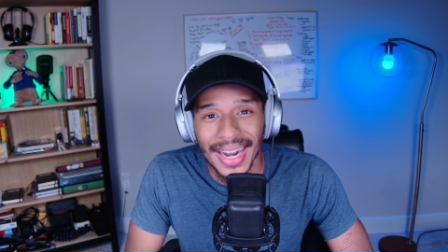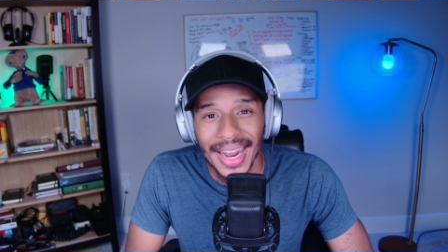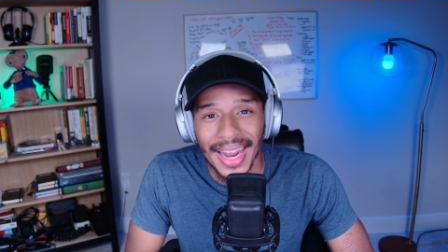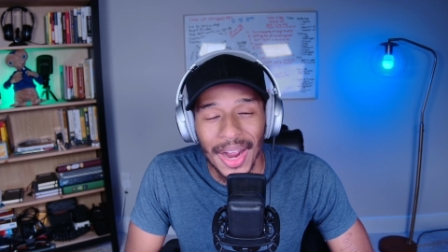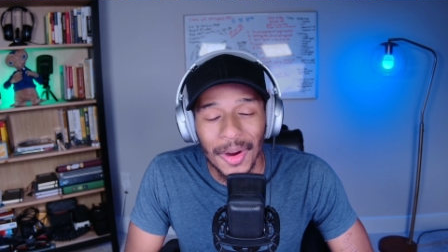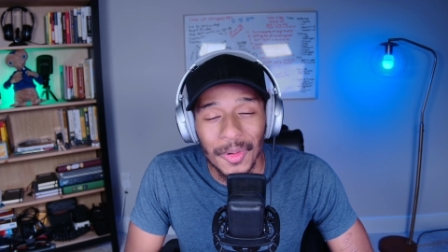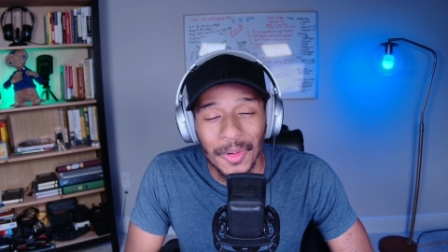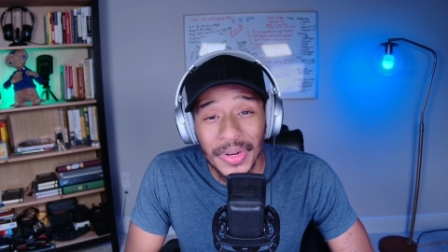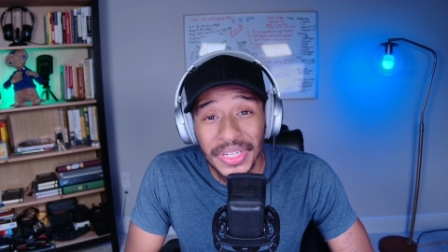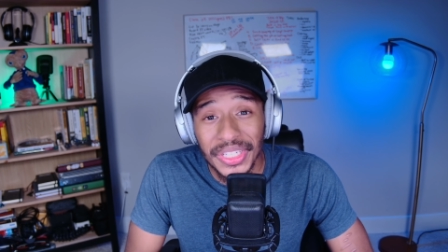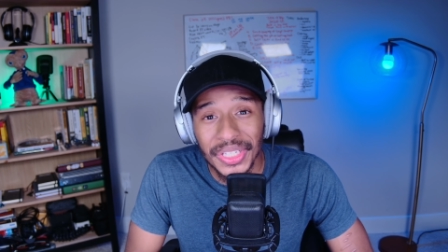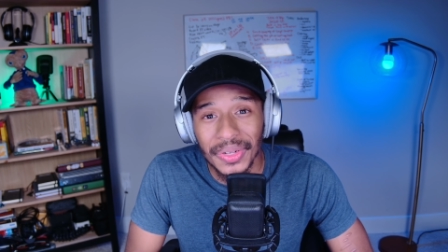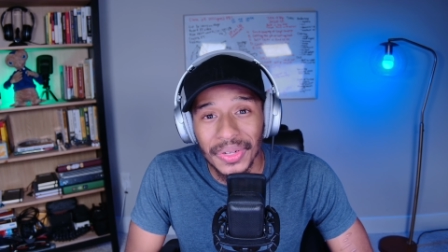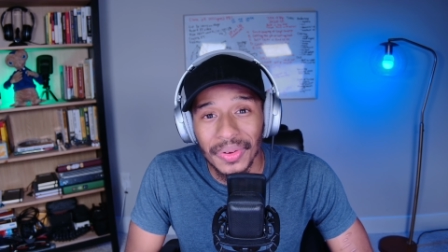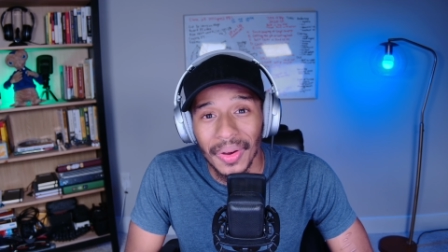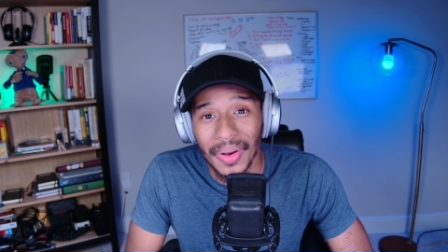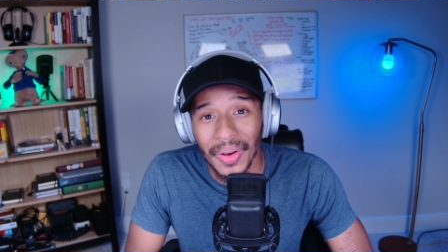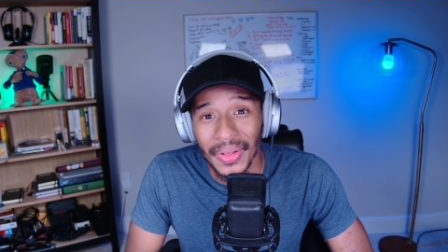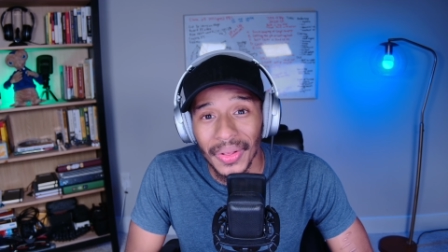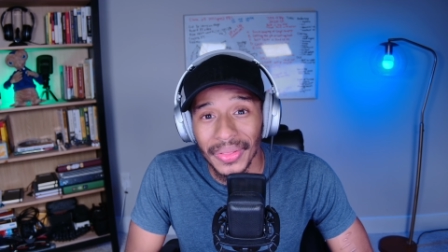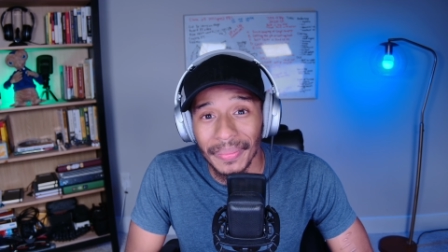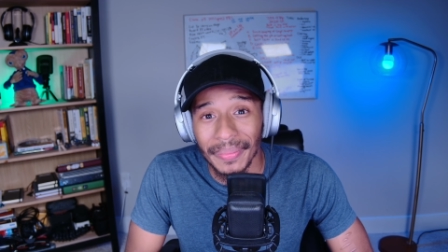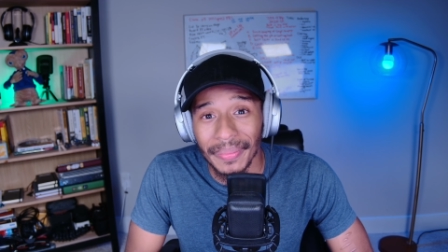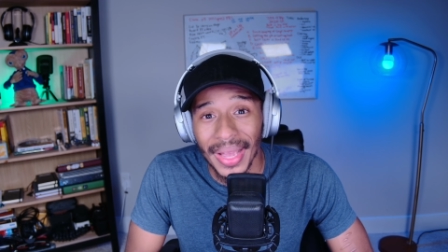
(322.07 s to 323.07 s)
I wish you
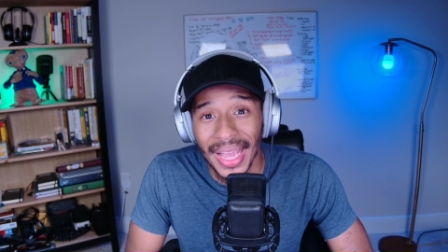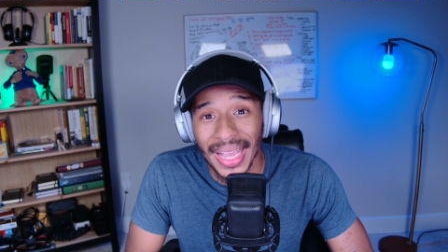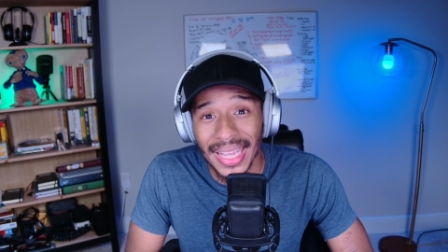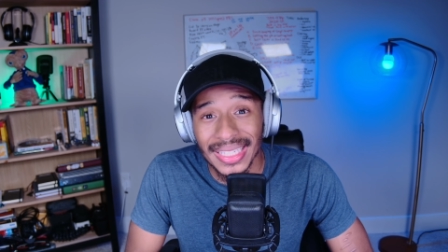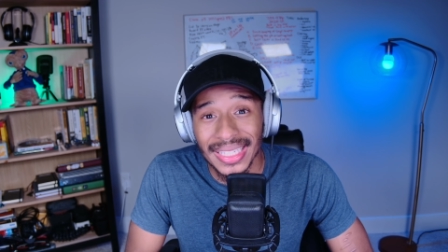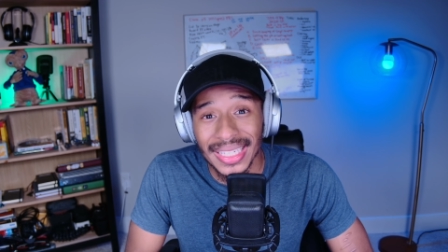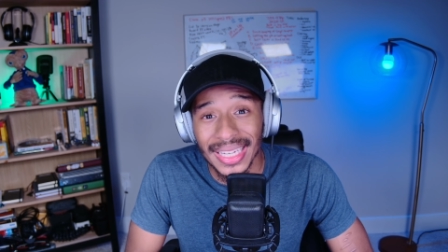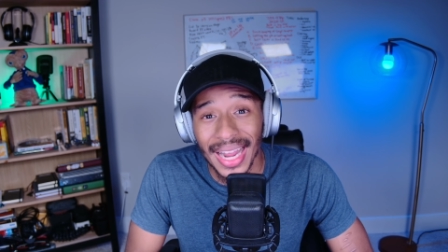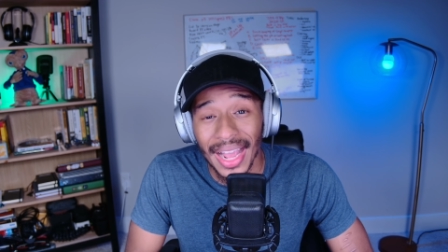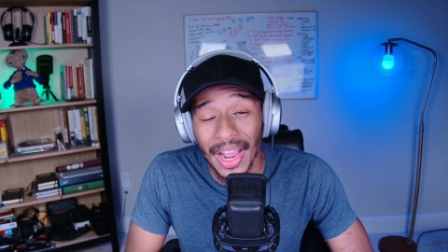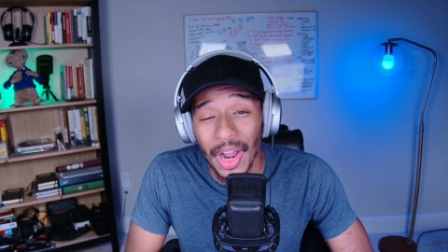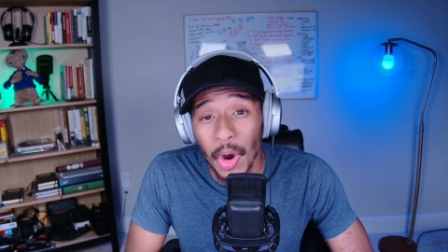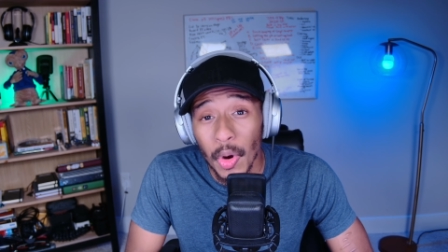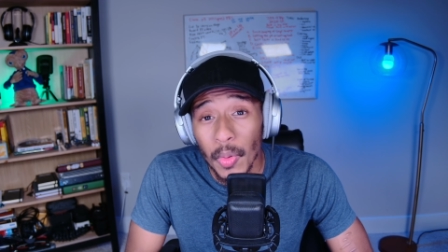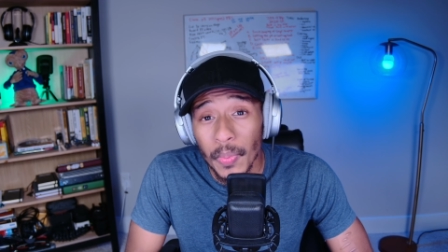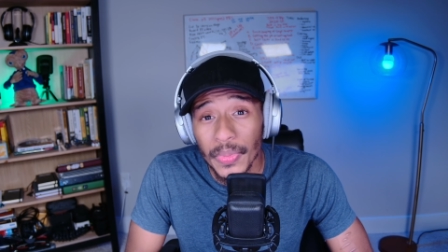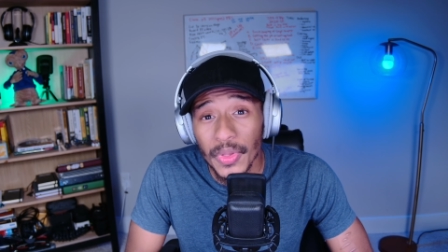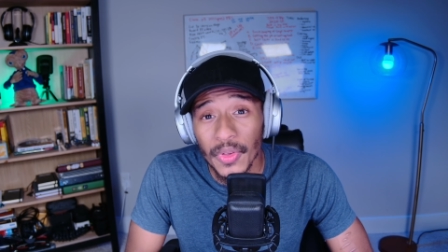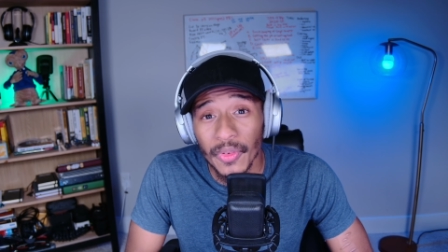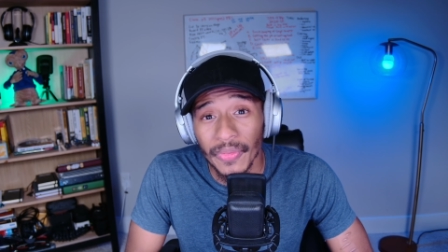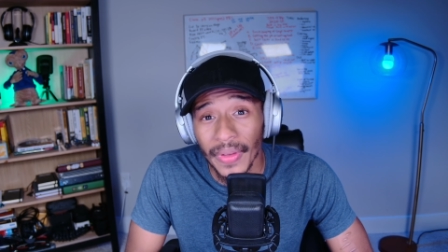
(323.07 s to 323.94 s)
all the best, and I hope you